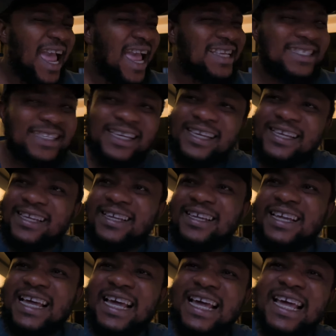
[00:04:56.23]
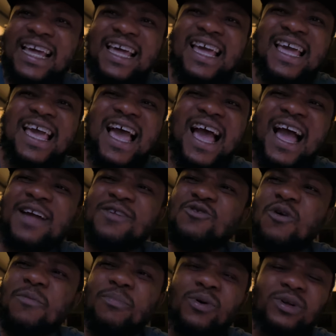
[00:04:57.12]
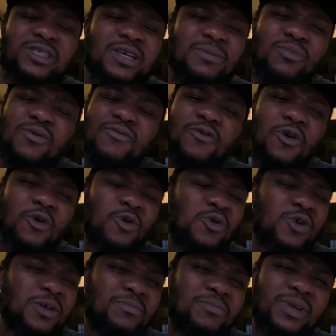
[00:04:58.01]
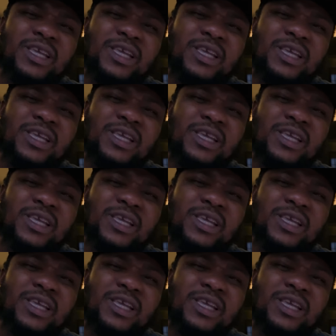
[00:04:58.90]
See, I know portable for OEB.